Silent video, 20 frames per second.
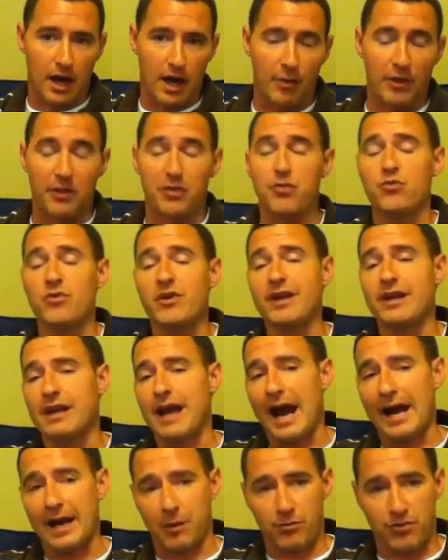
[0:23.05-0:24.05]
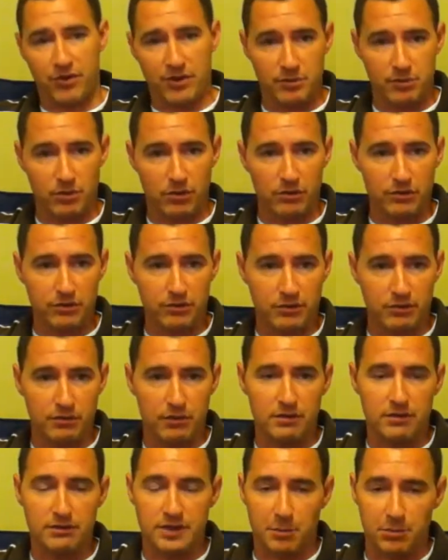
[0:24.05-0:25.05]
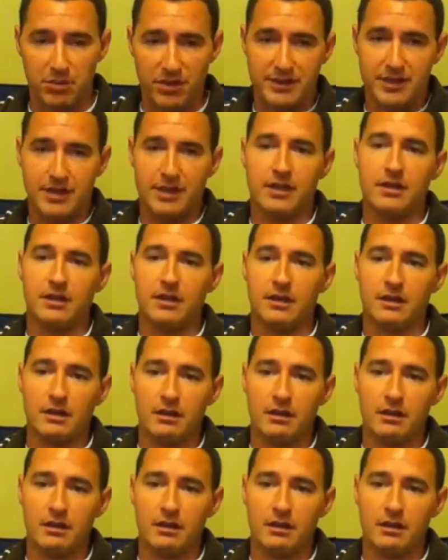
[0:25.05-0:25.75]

we had three guiding principles: simplicity,